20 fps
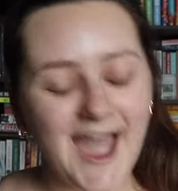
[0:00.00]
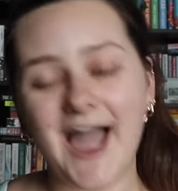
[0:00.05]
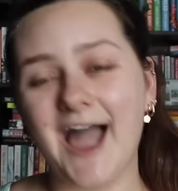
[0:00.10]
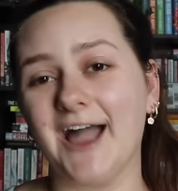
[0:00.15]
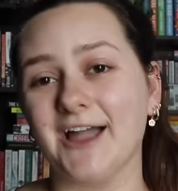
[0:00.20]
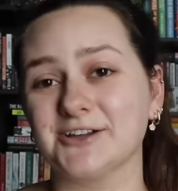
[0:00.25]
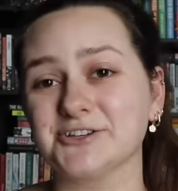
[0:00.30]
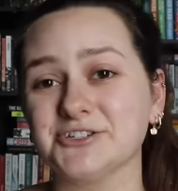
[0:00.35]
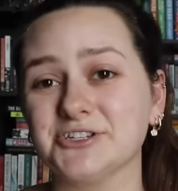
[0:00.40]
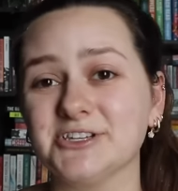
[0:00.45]

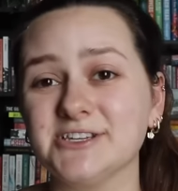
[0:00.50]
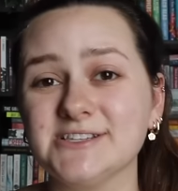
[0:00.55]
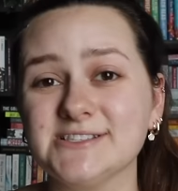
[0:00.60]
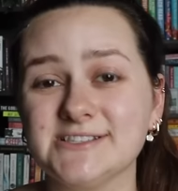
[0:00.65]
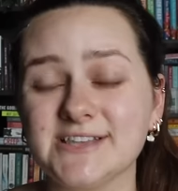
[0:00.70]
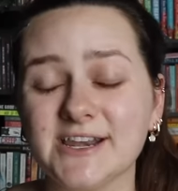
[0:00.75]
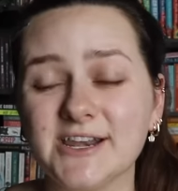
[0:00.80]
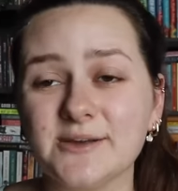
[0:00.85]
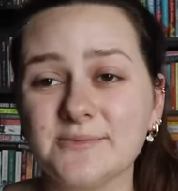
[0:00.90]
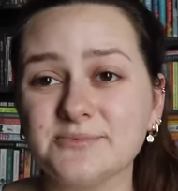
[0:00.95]
actually
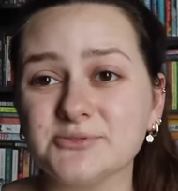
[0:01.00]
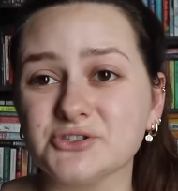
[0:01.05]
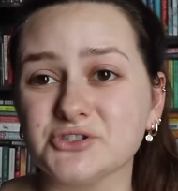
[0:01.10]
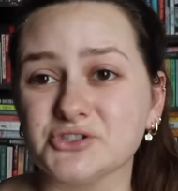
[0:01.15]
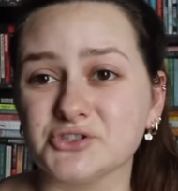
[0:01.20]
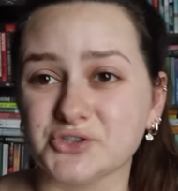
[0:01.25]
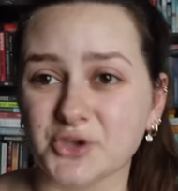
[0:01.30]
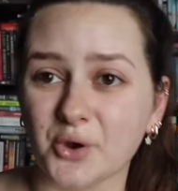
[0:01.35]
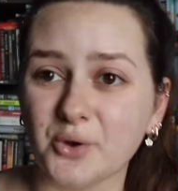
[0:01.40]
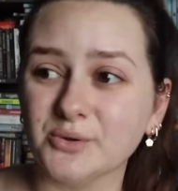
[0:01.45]
stayed up
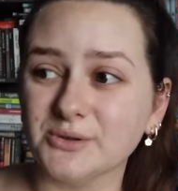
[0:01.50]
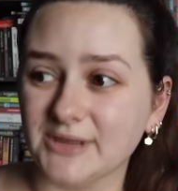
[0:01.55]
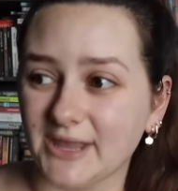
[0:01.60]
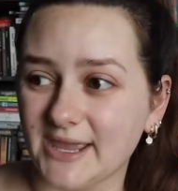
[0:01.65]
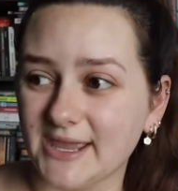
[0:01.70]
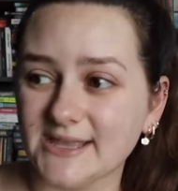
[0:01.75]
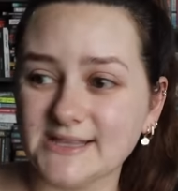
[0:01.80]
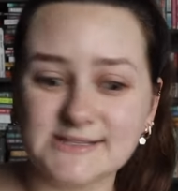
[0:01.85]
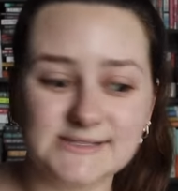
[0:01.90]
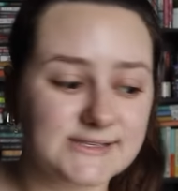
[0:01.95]
so
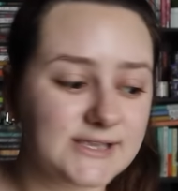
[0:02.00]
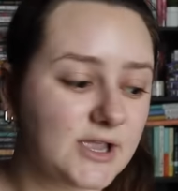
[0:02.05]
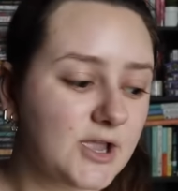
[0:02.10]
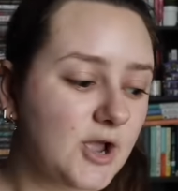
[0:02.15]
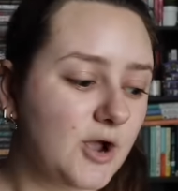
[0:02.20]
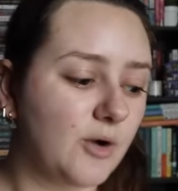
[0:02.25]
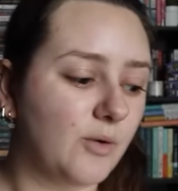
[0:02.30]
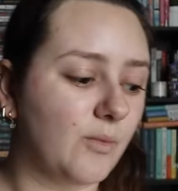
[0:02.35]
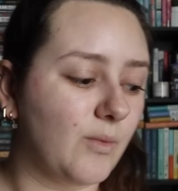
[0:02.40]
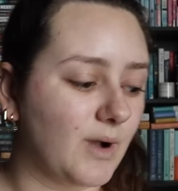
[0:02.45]
late
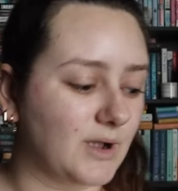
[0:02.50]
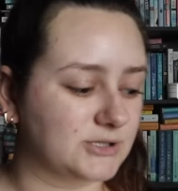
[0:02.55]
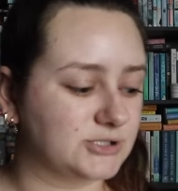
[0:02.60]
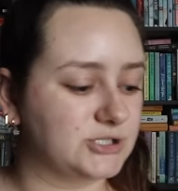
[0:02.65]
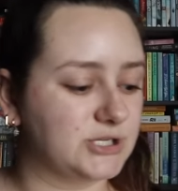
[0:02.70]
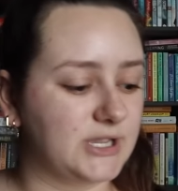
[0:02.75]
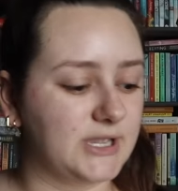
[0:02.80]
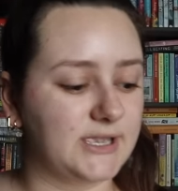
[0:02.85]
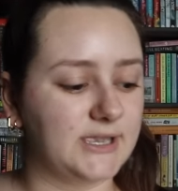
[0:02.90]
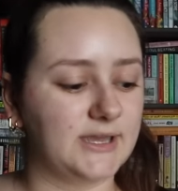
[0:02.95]

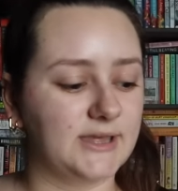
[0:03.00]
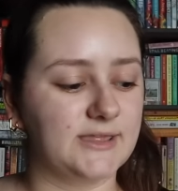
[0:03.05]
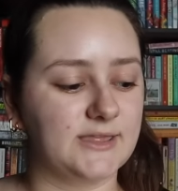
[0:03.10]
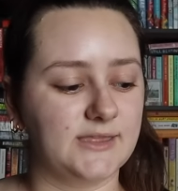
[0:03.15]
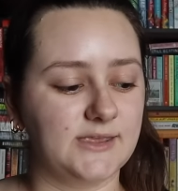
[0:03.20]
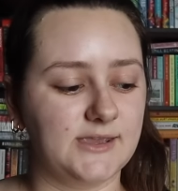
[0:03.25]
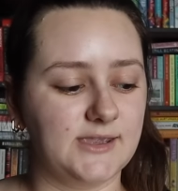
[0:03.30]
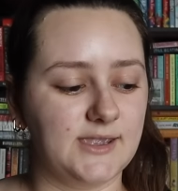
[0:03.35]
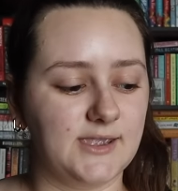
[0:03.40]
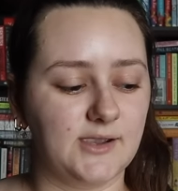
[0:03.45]
watching
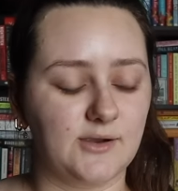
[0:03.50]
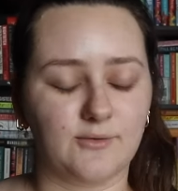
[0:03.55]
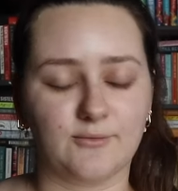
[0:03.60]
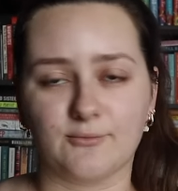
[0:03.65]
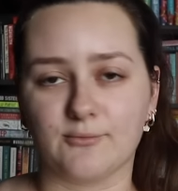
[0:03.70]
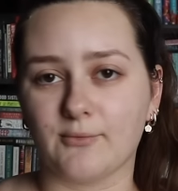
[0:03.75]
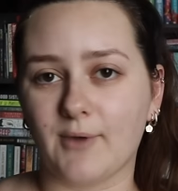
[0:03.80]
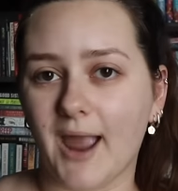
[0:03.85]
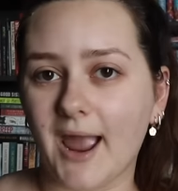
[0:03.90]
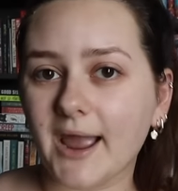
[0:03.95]
the
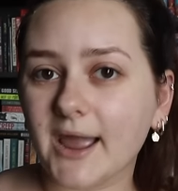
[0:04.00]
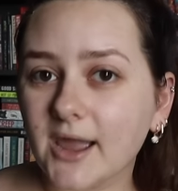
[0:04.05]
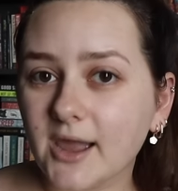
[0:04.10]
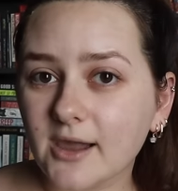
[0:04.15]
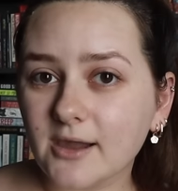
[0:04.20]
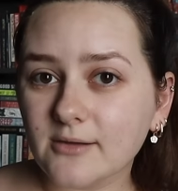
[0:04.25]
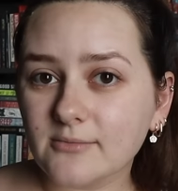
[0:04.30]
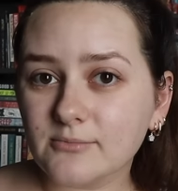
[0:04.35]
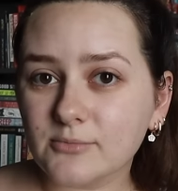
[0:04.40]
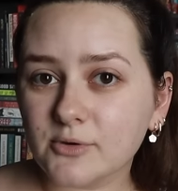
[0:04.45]

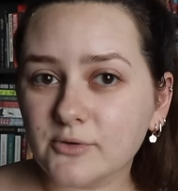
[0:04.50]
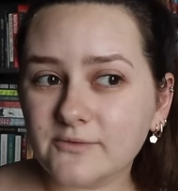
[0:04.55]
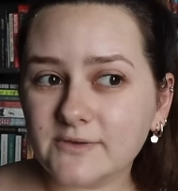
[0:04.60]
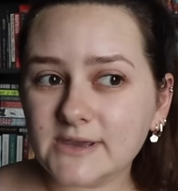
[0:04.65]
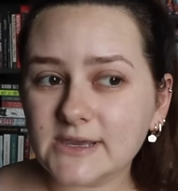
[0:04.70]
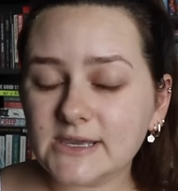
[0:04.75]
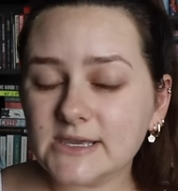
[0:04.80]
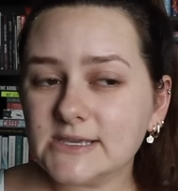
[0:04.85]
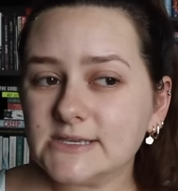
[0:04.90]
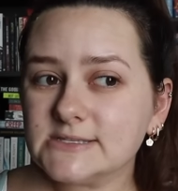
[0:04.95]
Rec
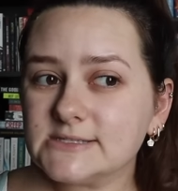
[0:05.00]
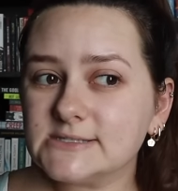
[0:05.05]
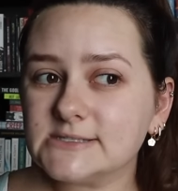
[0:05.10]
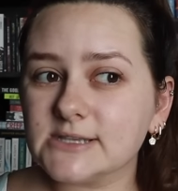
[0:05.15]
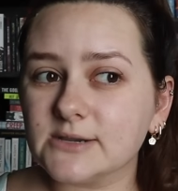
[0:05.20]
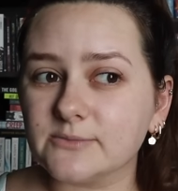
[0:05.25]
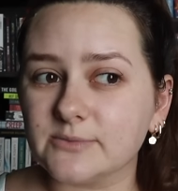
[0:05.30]
movies,